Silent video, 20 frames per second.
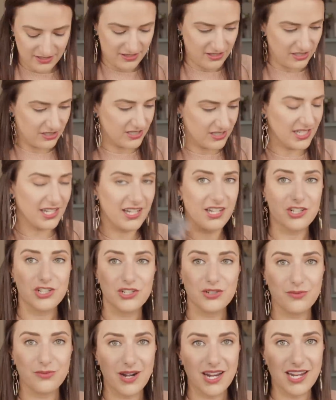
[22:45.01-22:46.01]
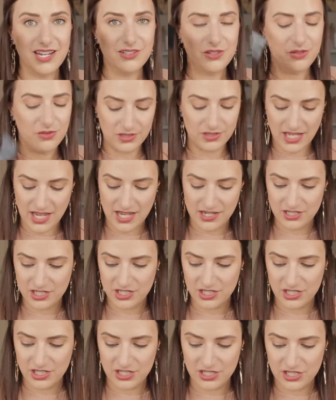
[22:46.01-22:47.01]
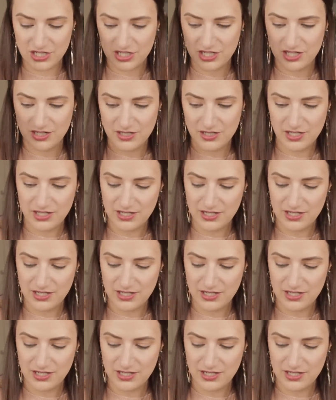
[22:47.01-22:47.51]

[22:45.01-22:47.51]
There's like a tray to hold onto your